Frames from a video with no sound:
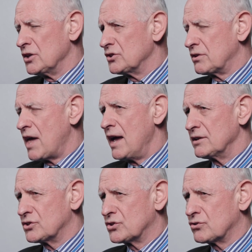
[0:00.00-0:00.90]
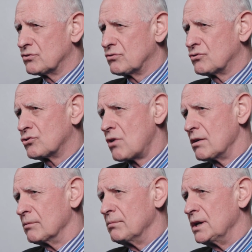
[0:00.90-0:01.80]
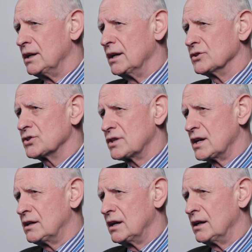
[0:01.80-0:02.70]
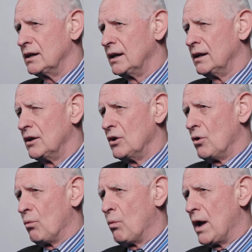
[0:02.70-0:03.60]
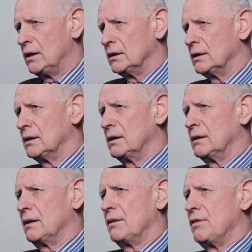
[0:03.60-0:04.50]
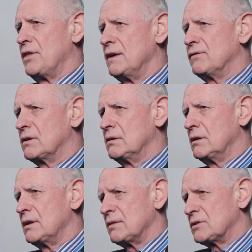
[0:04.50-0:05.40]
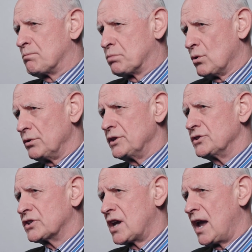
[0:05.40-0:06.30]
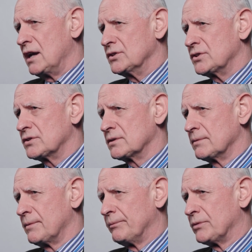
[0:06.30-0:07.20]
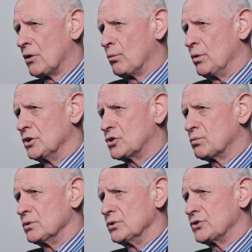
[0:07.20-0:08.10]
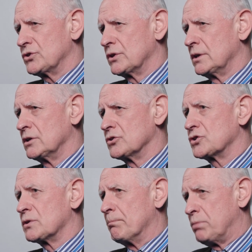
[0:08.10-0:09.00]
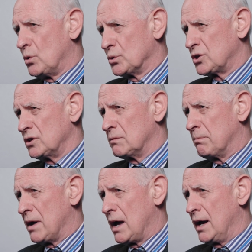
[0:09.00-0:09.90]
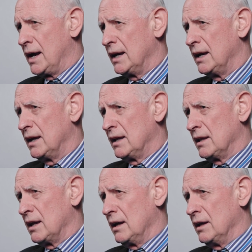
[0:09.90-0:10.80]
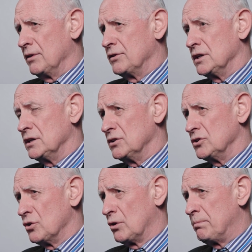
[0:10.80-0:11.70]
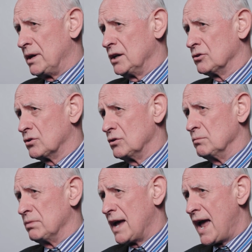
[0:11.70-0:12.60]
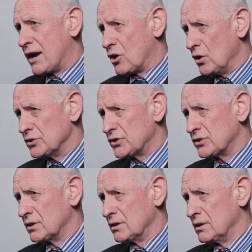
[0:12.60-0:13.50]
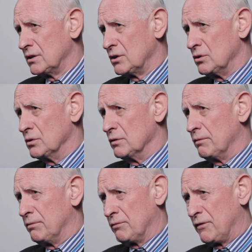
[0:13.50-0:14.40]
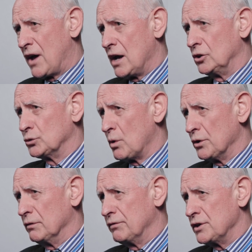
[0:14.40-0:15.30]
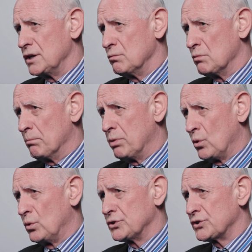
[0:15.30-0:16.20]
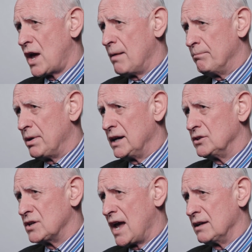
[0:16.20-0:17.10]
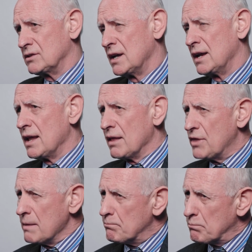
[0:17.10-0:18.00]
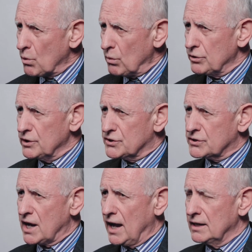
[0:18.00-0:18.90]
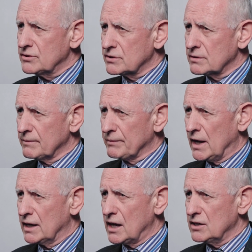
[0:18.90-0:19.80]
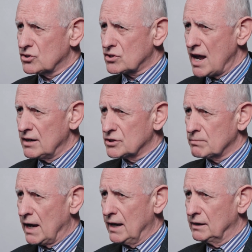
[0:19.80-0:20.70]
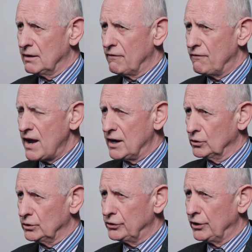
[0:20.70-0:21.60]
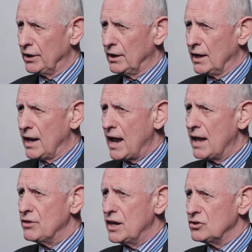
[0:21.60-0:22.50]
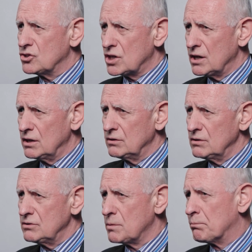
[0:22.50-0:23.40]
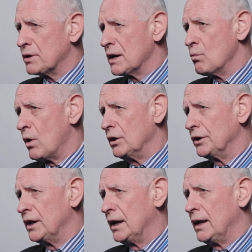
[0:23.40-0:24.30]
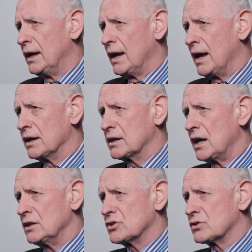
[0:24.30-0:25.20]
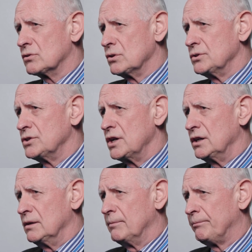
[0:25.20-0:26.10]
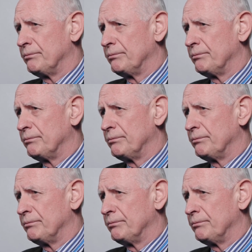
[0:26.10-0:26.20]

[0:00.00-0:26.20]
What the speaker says: So that struck me as thinking, well, they've brought this case, which was supported by the European group ECOS, who have filed one of the reports, Unpaid Debt. They brought this case against Talisman, failed, and then turned to bring one against Lundin.